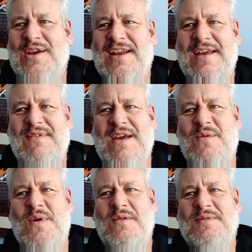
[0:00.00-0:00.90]
Good evening
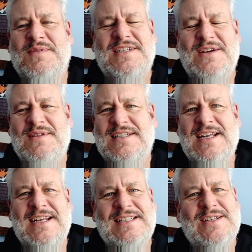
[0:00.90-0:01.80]
and welcome to the
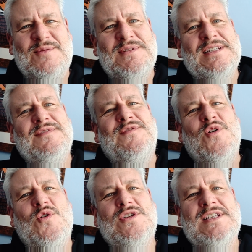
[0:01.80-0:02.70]
Sunday Synopsis
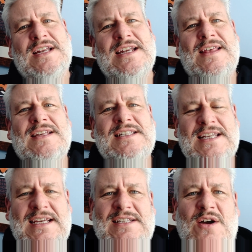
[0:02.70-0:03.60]
for Sunday the
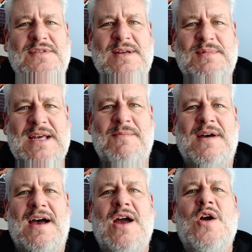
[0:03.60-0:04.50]
6th of
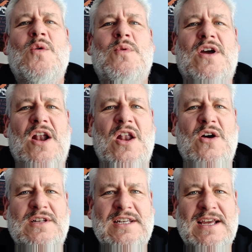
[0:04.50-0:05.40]
September. We've got a
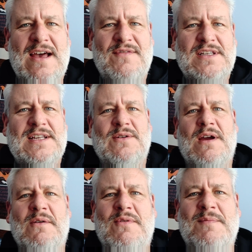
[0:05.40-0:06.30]
lot to cover, so go
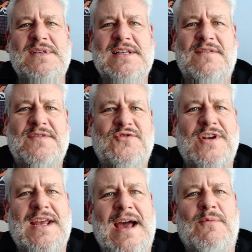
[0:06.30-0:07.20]
and grab yourself a
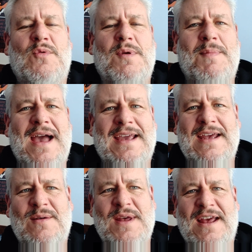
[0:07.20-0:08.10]
drink and we'll be back
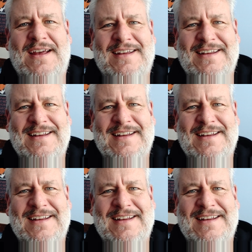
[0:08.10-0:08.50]
in a minute.